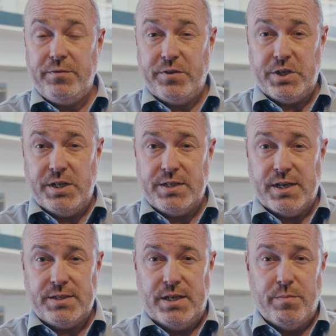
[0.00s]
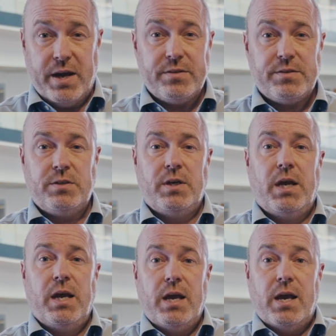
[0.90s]
for GCSE Maths.
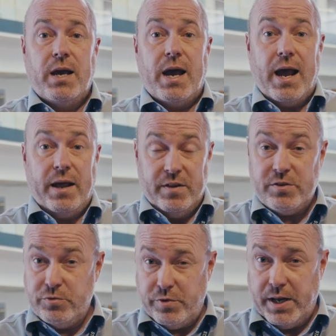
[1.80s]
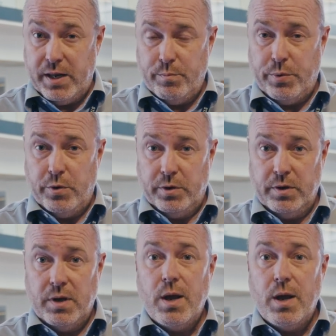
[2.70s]
This is really important.